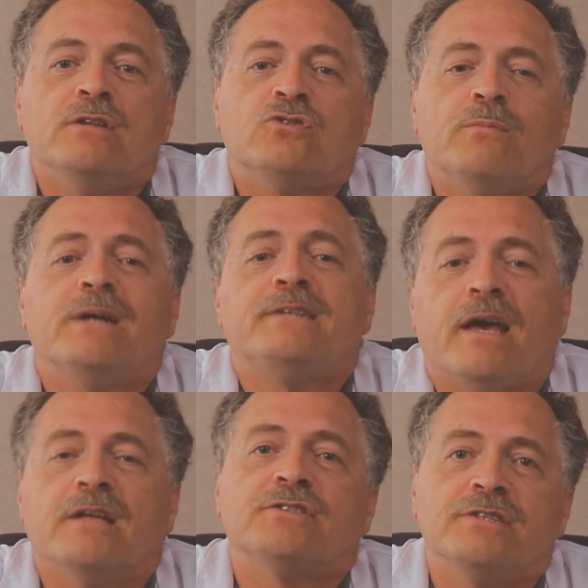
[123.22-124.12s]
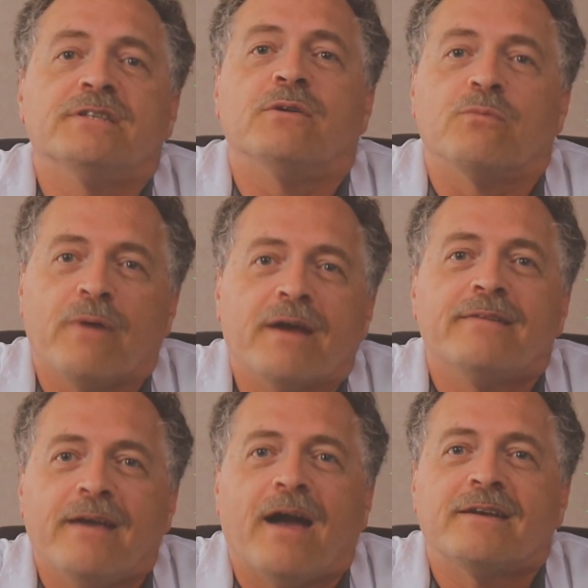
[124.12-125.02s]
too much halogen can wreck
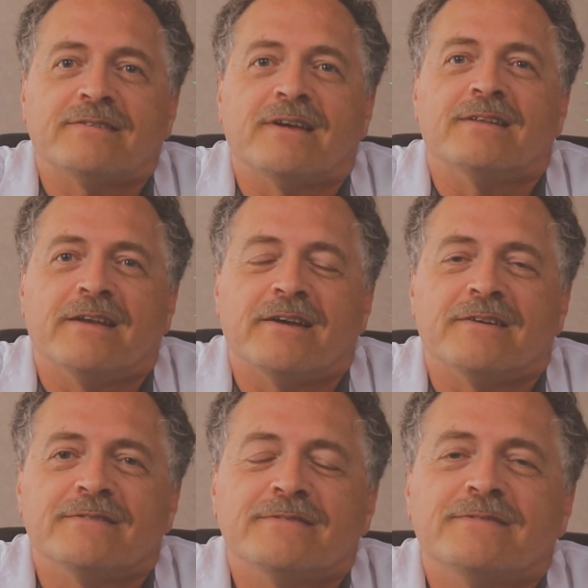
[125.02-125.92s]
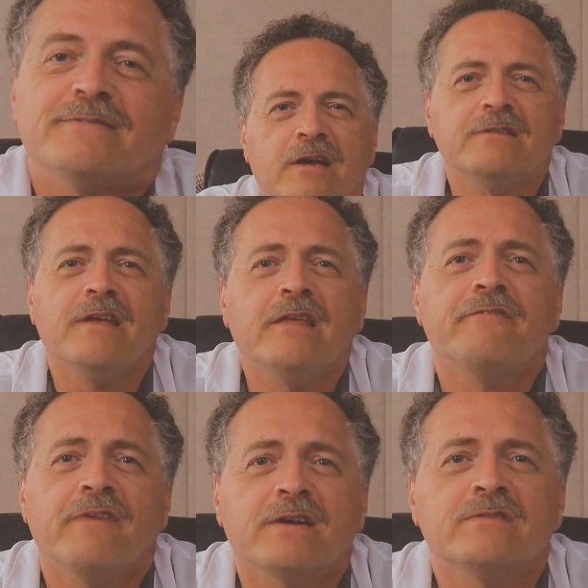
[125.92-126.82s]
the oxide layer. Telltale
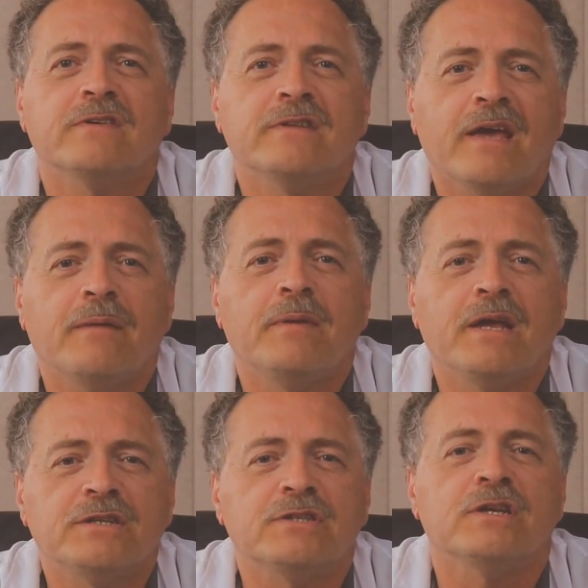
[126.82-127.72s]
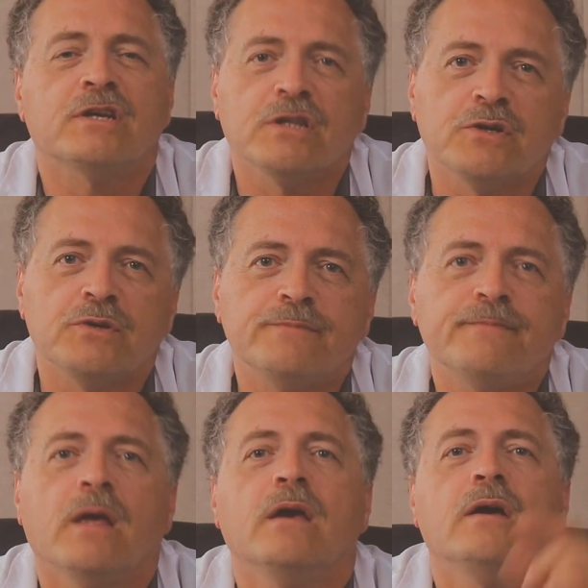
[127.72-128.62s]
effects of contamination include
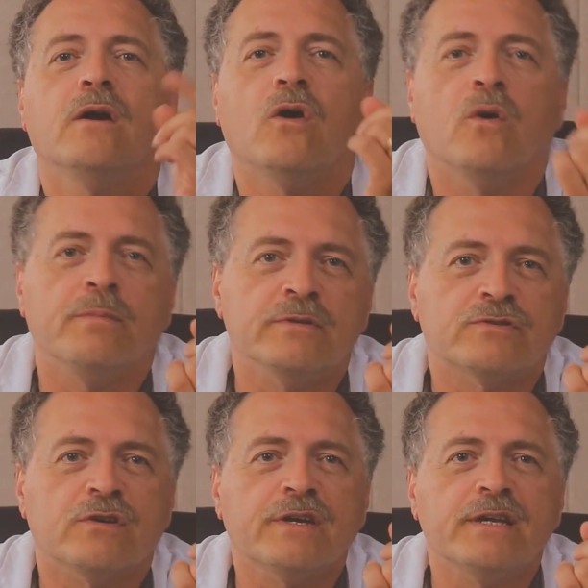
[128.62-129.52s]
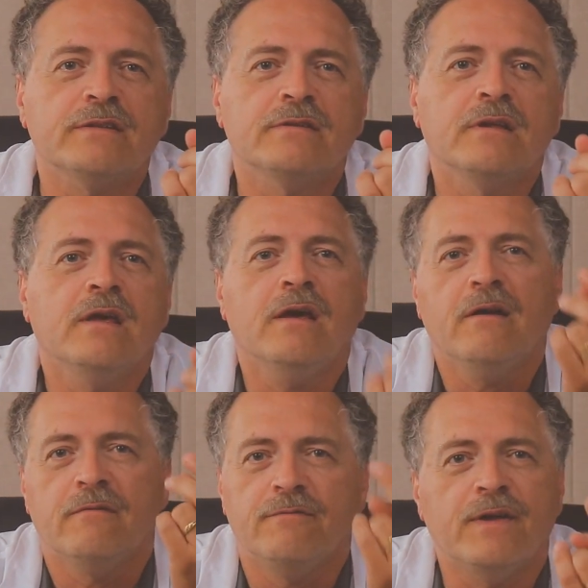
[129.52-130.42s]
open circuit,
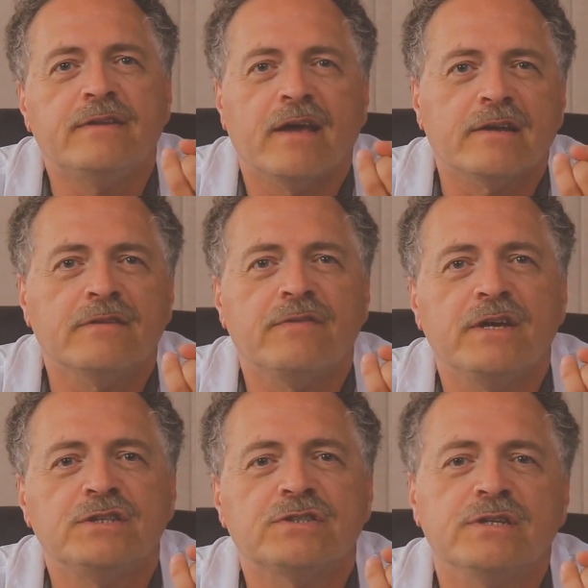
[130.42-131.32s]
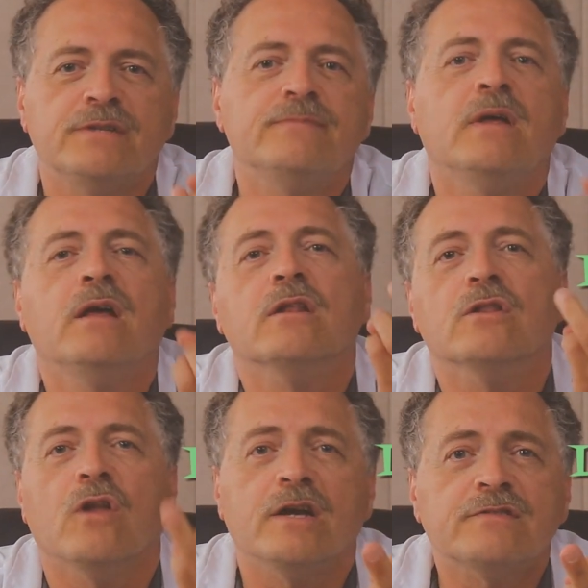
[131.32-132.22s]
vent activation,
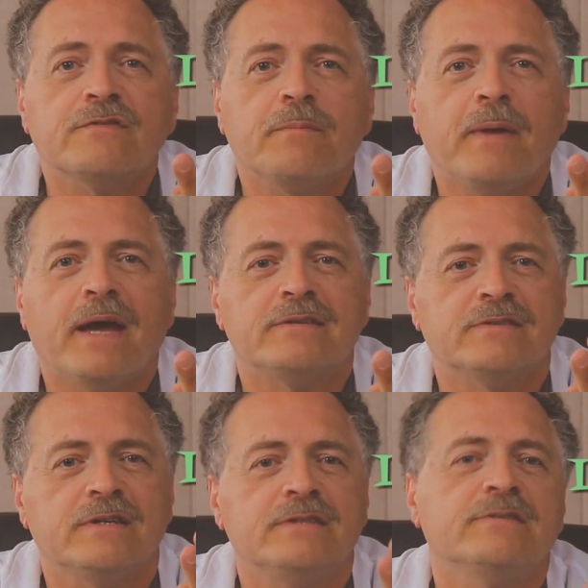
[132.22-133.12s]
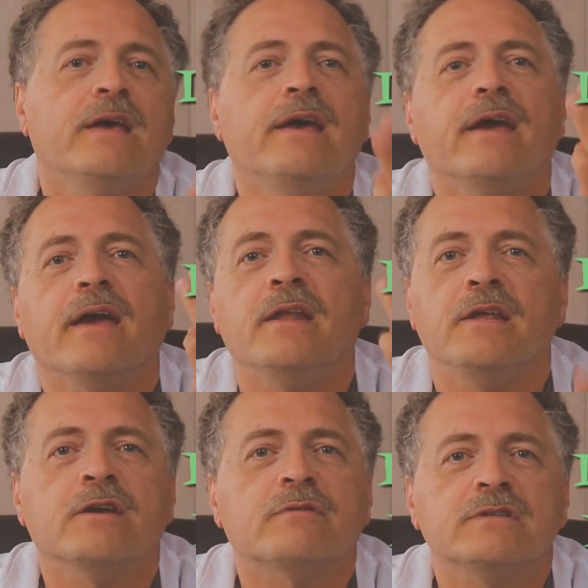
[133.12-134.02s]
loss of capacitance, and
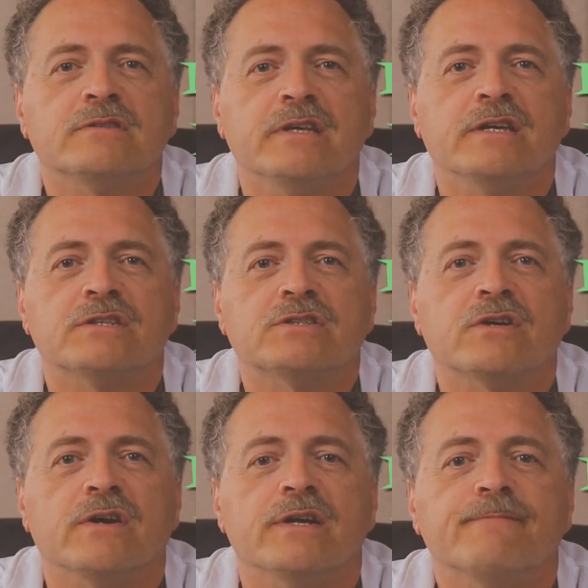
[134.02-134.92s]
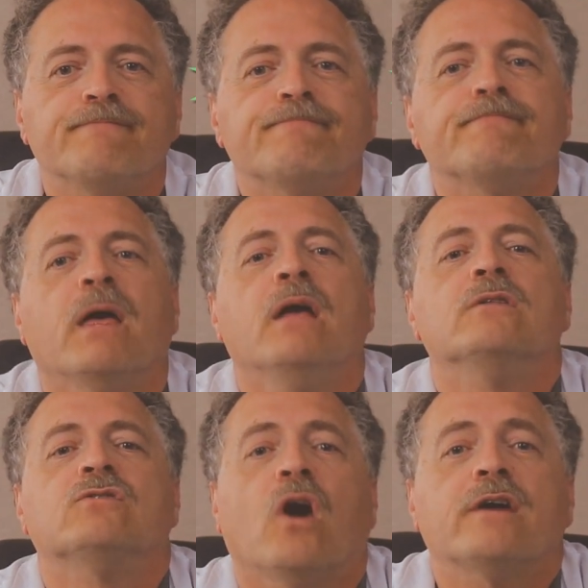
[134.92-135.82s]
increased leakage current.
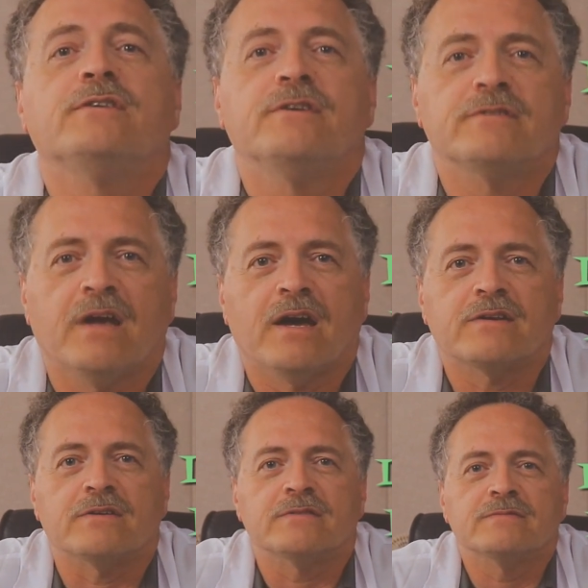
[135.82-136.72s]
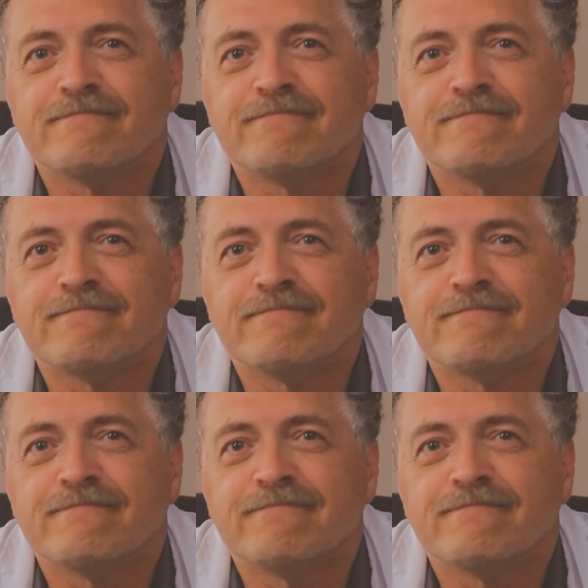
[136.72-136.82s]
Talk to your doctor.